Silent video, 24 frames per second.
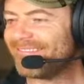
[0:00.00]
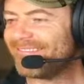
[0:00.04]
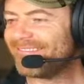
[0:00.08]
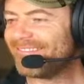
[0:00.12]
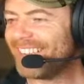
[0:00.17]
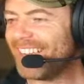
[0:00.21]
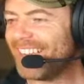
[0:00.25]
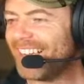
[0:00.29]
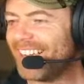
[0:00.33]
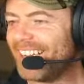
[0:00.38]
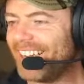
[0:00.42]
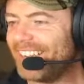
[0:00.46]

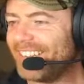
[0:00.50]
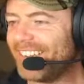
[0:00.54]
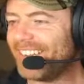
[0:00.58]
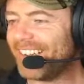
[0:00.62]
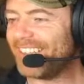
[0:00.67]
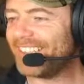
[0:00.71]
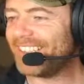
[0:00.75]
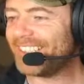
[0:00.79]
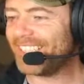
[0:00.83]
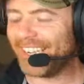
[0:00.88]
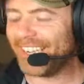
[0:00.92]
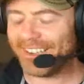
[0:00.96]

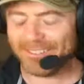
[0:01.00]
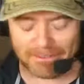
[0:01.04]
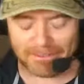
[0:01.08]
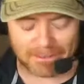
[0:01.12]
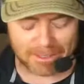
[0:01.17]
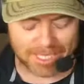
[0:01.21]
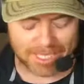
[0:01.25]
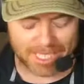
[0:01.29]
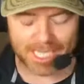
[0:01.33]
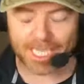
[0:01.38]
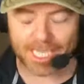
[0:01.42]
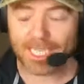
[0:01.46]
I
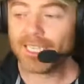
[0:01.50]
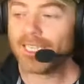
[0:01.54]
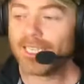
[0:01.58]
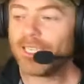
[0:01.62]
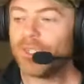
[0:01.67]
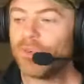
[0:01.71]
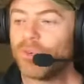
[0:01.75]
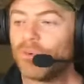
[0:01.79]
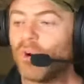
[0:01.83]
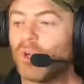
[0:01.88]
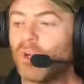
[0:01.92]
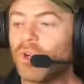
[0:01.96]
totally,
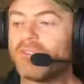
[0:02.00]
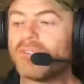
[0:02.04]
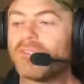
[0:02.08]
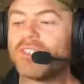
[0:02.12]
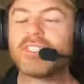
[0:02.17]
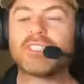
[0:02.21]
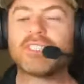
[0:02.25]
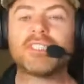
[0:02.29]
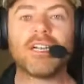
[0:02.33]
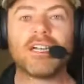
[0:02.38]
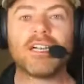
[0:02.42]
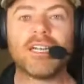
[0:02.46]
one of the
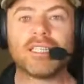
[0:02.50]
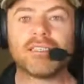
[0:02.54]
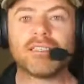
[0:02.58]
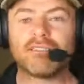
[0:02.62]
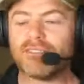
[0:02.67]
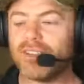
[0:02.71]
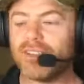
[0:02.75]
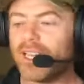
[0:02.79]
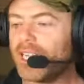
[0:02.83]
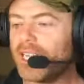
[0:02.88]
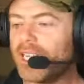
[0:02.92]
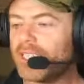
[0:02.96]
side
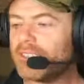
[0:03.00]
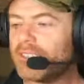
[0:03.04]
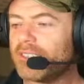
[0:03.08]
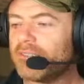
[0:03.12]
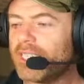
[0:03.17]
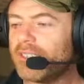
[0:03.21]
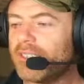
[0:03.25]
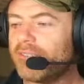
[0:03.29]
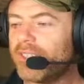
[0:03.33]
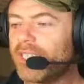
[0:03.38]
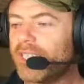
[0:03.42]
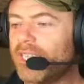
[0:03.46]
effects of
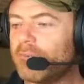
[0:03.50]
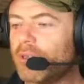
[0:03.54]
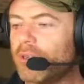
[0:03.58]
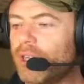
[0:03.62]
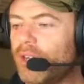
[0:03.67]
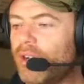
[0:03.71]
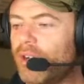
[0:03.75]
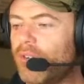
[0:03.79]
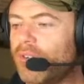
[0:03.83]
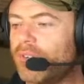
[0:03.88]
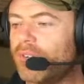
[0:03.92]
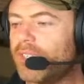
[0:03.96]
giving up
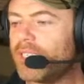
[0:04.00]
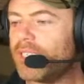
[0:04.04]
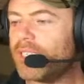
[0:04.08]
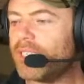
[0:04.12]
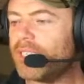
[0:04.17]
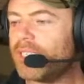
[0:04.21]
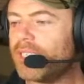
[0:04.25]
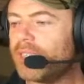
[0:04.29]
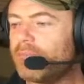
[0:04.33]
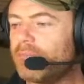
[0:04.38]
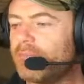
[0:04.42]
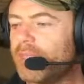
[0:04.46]
coffee,
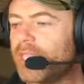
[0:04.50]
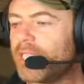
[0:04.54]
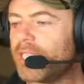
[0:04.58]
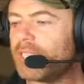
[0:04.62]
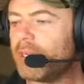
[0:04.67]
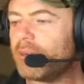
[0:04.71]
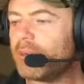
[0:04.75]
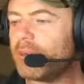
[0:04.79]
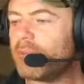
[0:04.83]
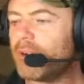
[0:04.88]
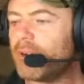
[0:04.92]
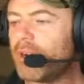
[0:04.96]
because
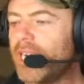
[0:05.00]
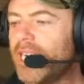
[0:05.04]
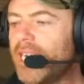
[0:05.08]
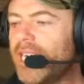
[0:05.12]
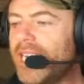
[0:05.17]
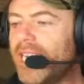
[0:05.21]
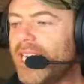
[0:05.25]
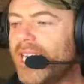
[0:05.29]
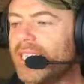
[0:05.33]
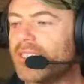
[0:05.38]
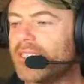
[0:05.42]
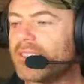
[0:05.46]
my brain
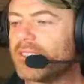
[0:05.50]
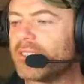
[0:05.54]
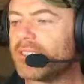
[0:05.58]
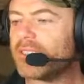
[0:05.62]
hasn't